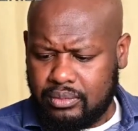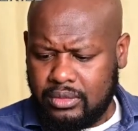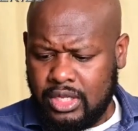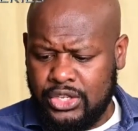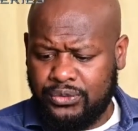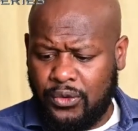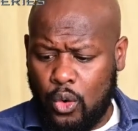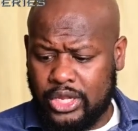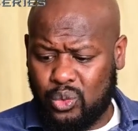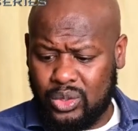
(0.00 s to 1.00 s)
His
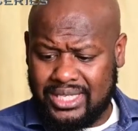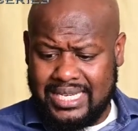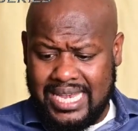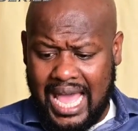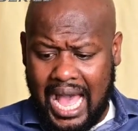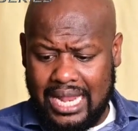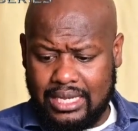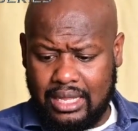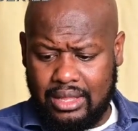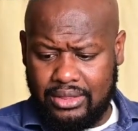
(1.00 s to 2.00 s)
focus was not
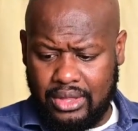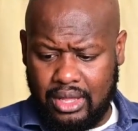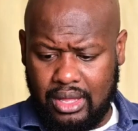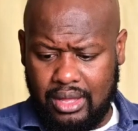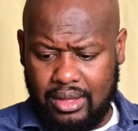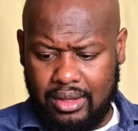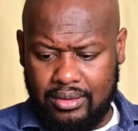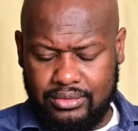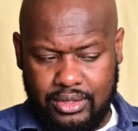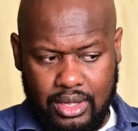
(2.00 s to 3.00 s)
uh, uh, the
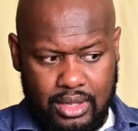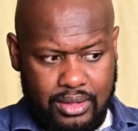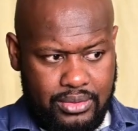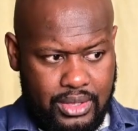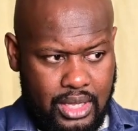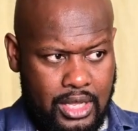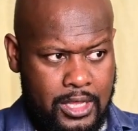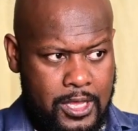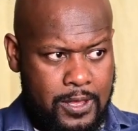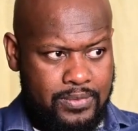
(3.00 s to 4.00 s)
the the
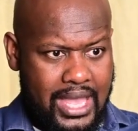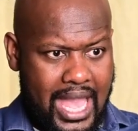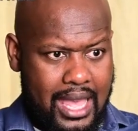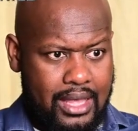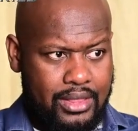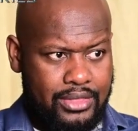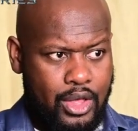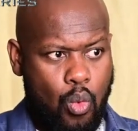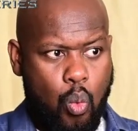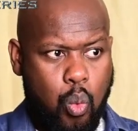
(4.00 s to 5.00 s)
the the
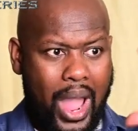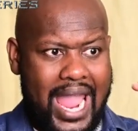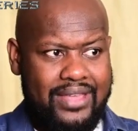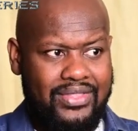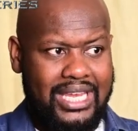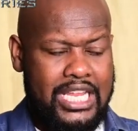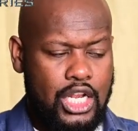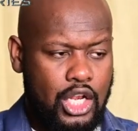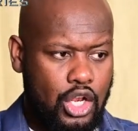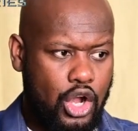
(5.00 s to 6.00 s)
way that he
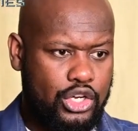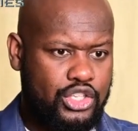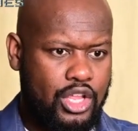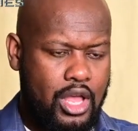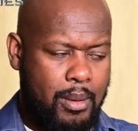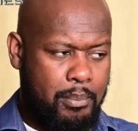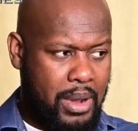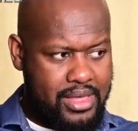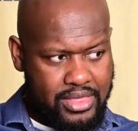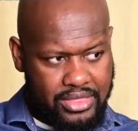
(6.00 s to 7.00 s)
looked,
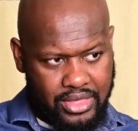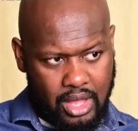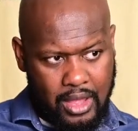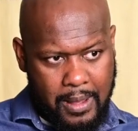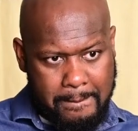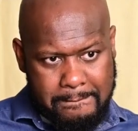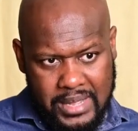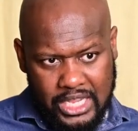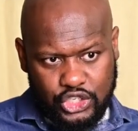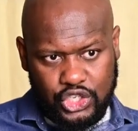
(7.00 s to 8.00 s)
but the
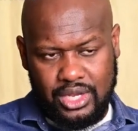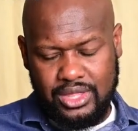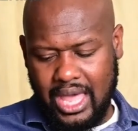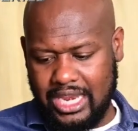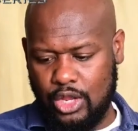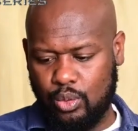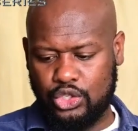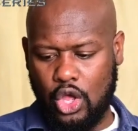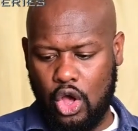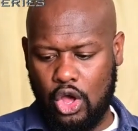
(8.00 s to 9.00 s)
mission that he was
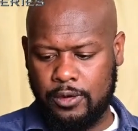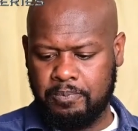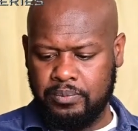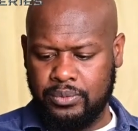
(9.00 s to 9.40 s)
on.